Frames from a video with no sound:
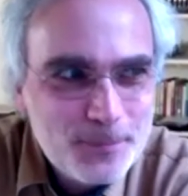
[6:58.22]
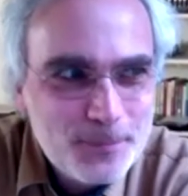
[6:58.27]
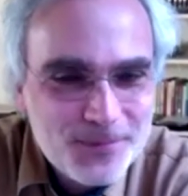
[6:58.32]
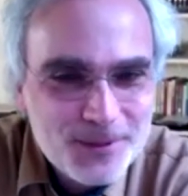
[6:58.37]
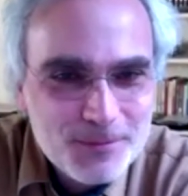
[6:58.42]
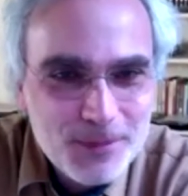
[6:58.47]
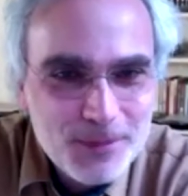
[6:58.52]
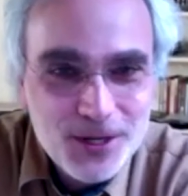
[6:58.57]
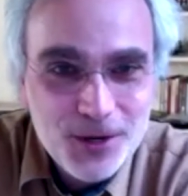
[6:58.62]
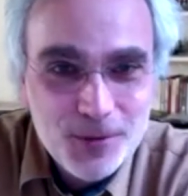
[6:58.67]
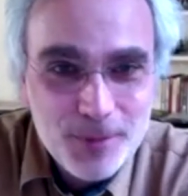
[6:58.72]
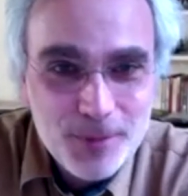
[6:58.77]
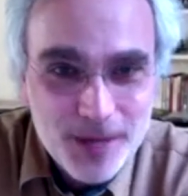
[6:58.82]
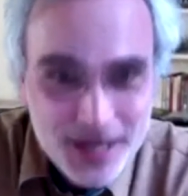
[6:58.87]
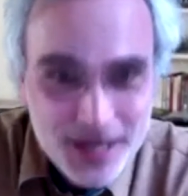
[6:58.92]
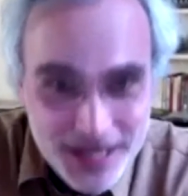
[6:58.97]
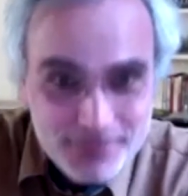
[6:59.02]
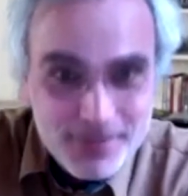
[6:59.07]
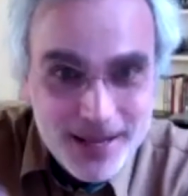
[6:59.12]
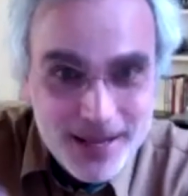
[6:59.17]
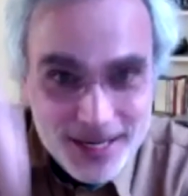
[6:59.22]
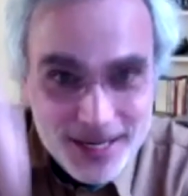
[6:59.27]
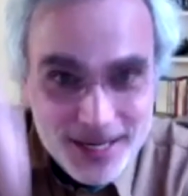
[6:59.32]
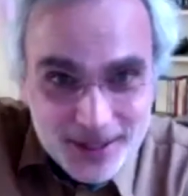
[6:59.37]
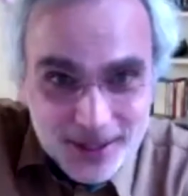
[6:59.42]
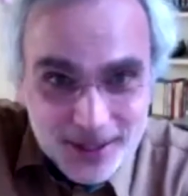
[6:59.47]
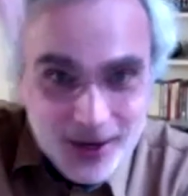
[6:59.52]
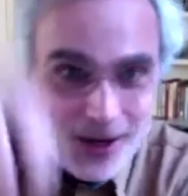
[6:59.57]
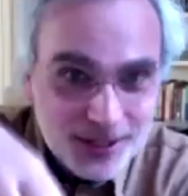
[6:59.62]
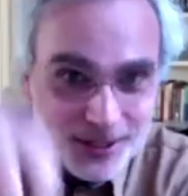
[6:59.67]
but nobody had made the
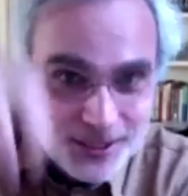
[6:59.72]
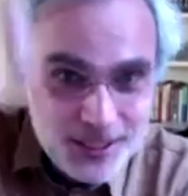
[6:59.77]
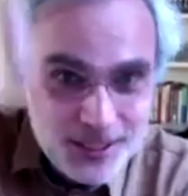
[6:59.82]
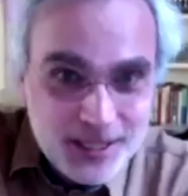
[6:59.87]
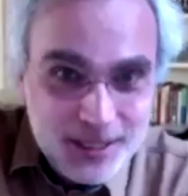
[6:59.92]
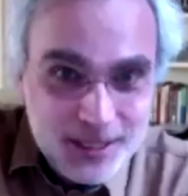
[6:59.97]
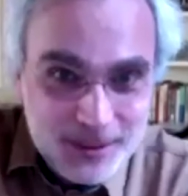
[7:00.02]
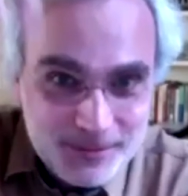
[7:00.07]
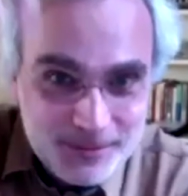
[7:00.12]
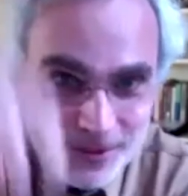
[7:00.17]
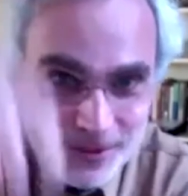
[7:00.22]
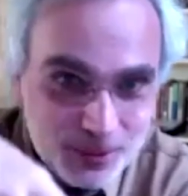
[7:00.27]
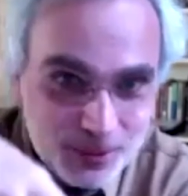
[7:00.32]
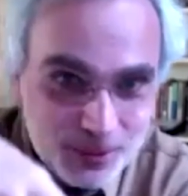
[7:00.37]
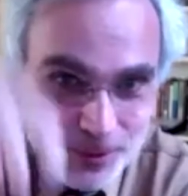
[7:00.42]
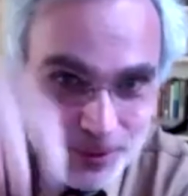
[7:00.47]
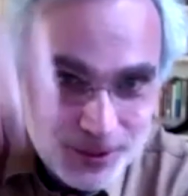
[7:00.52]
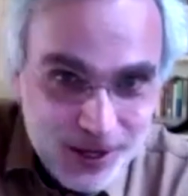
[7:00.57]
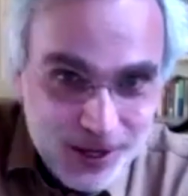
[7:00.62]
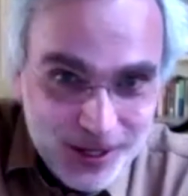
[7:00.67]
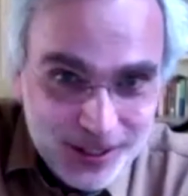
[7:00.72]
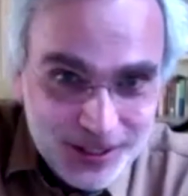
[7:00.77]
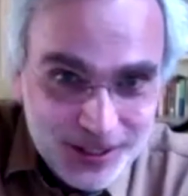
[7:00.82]
long, skinny, super long and